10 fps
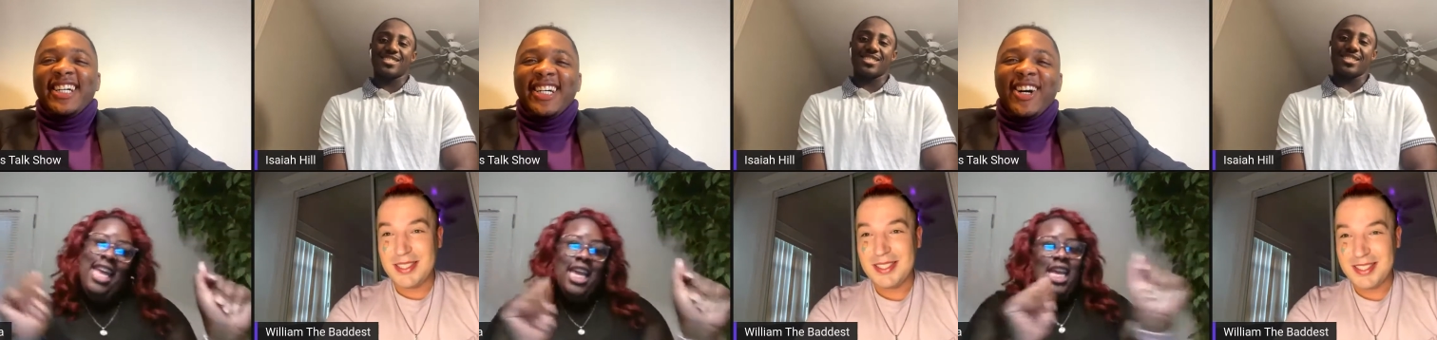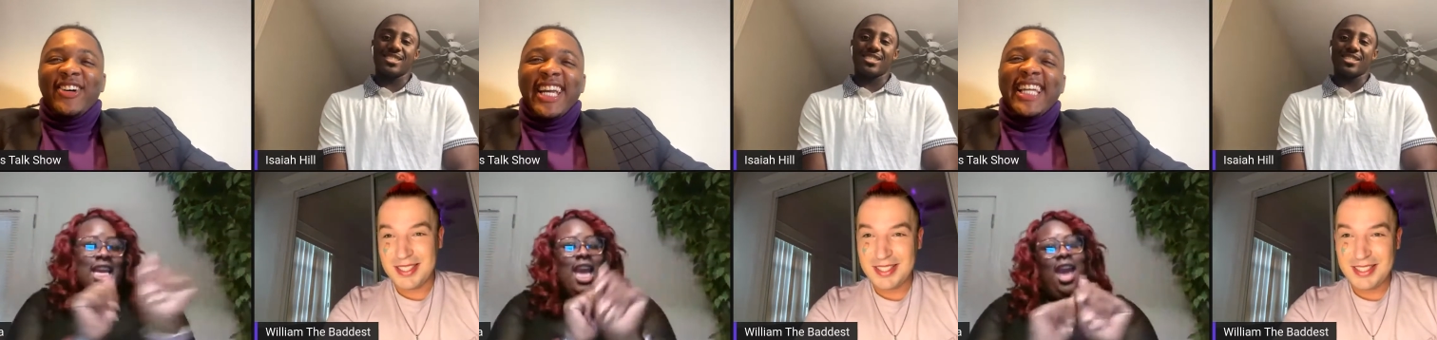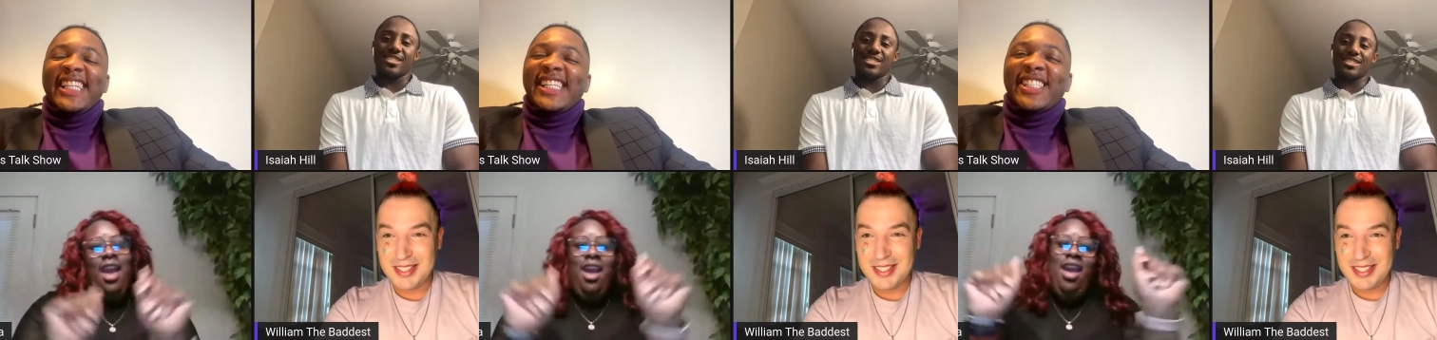Speaker 1: Okay, yes.
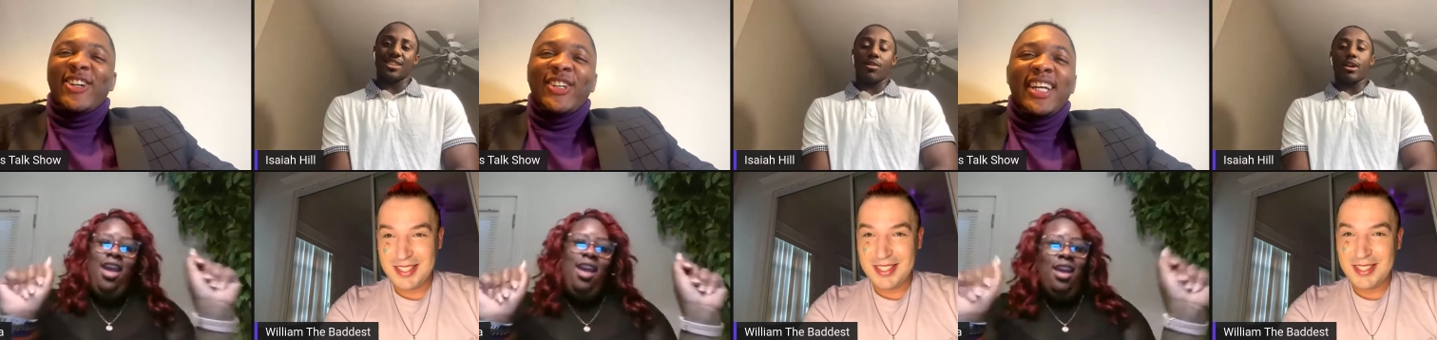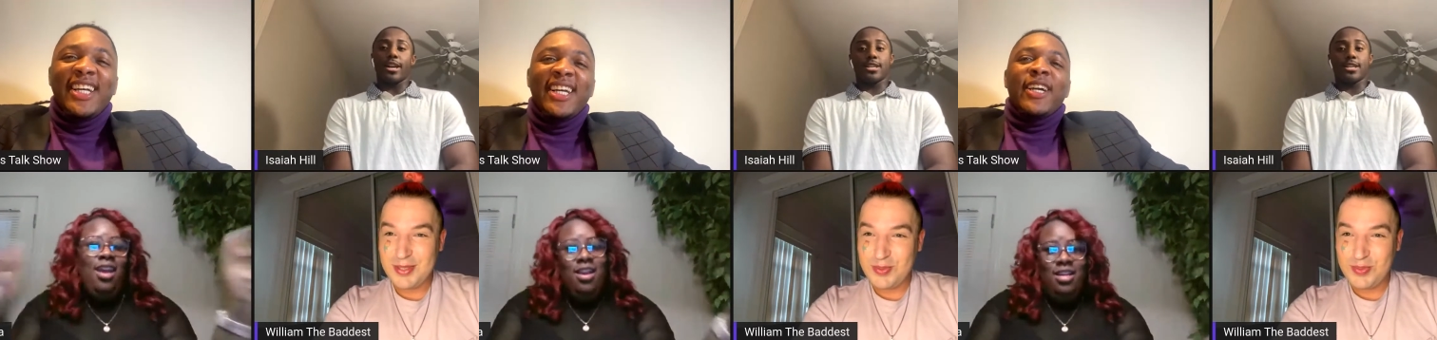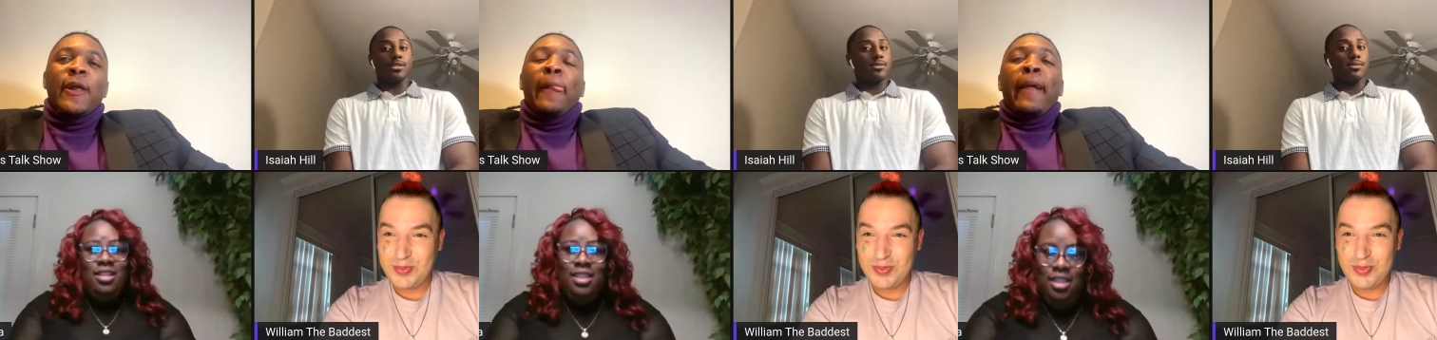let's go.
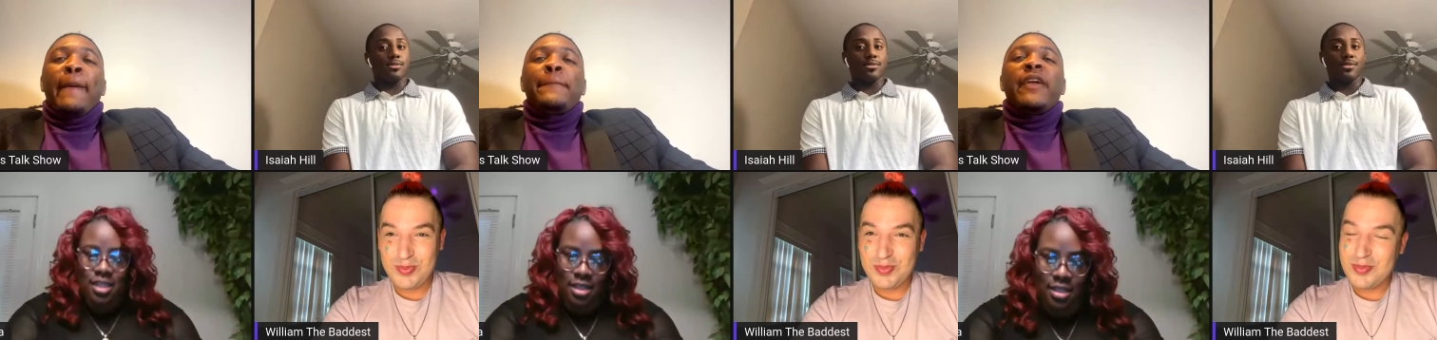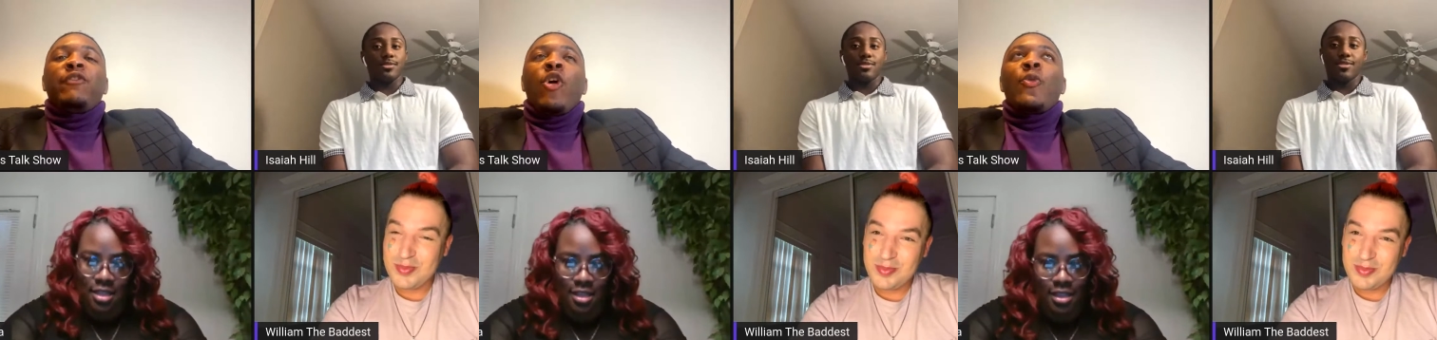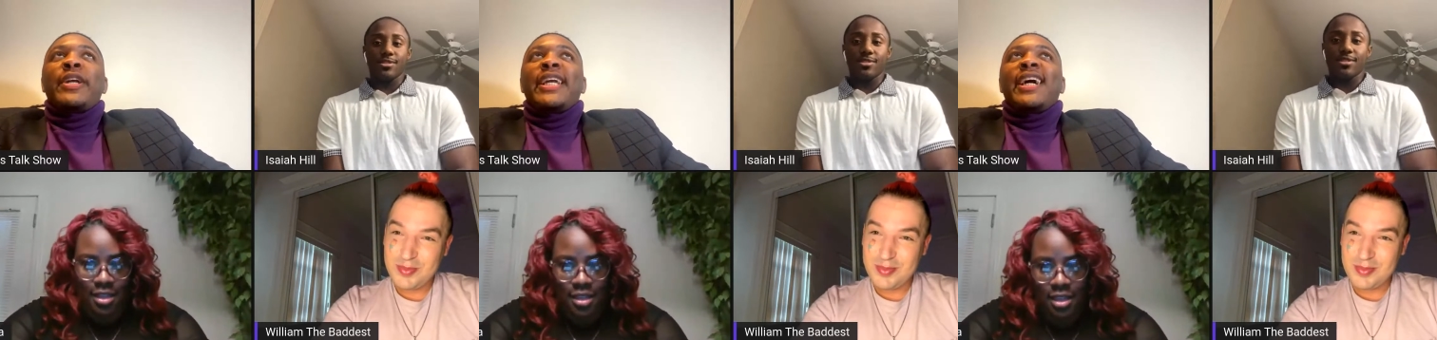Before we